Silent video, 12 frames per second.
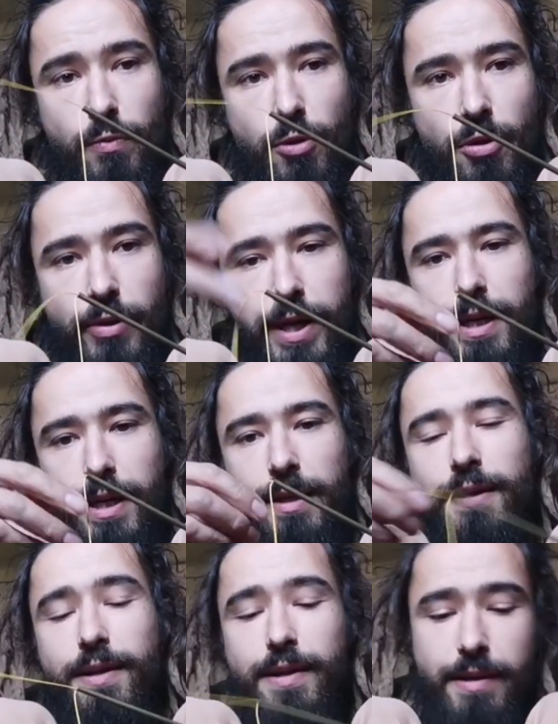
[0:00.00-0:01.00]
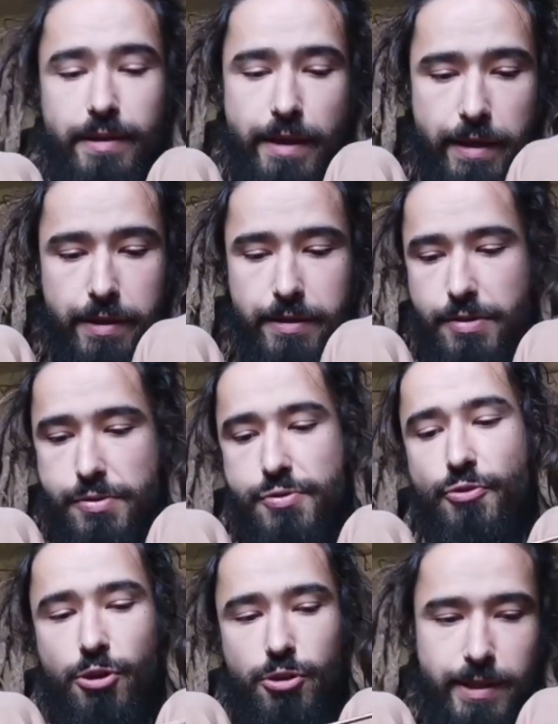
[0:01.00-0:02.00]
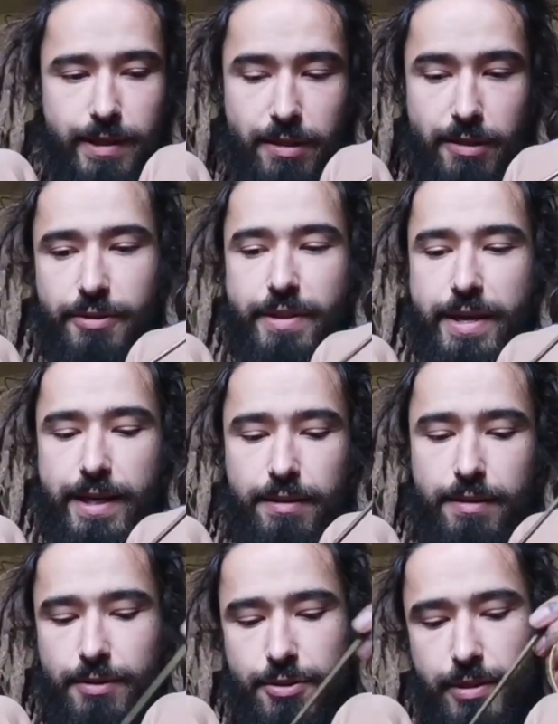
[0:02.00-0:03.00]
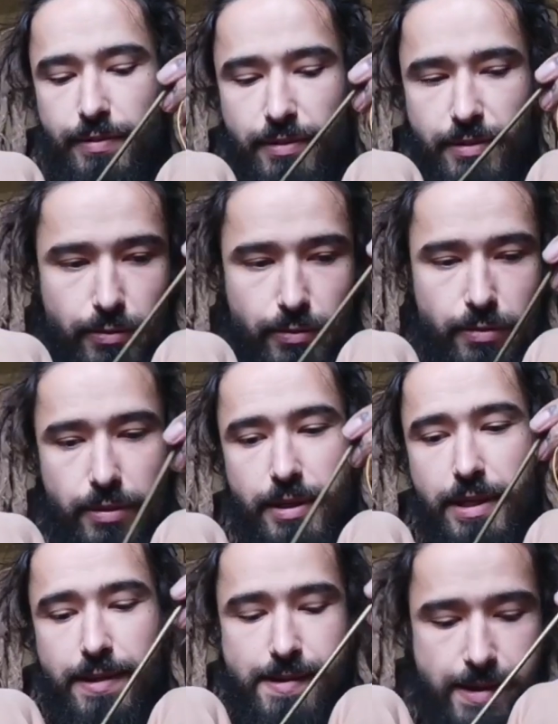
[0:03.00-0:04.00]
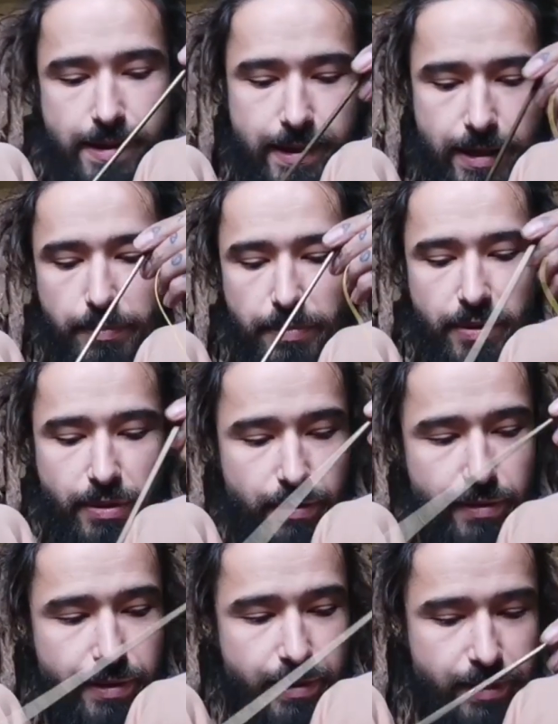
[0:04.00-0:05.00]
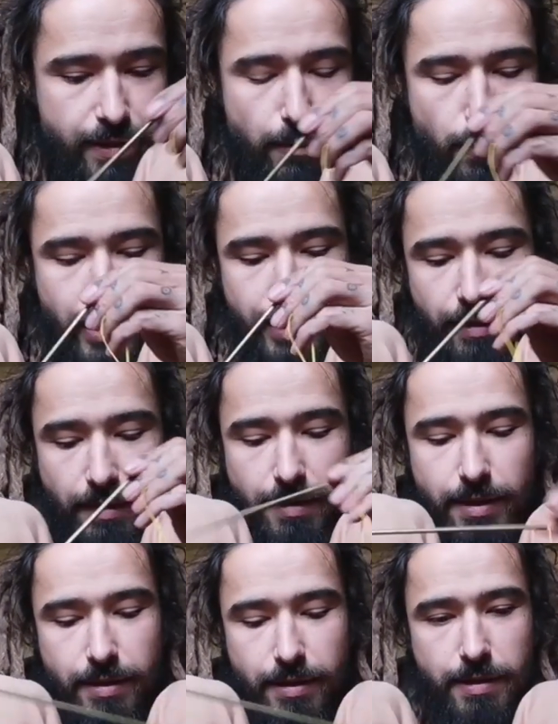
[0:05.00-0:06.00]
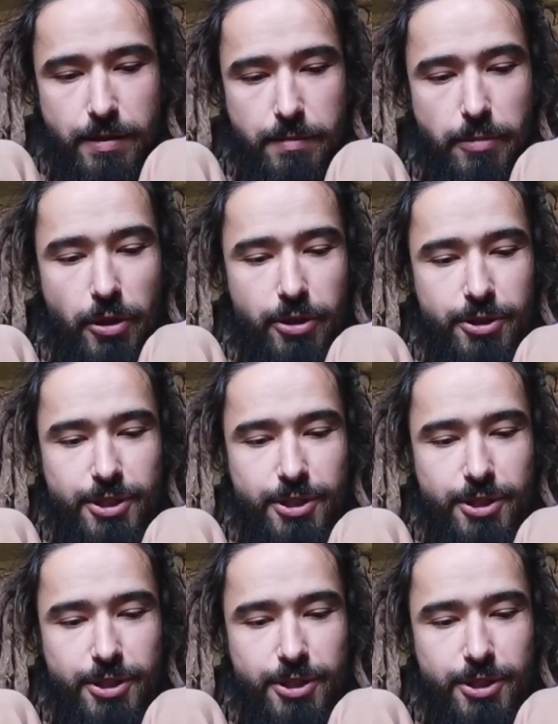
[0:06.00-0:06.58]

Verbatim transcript: and draw a little on that just to help the, the one emerging along.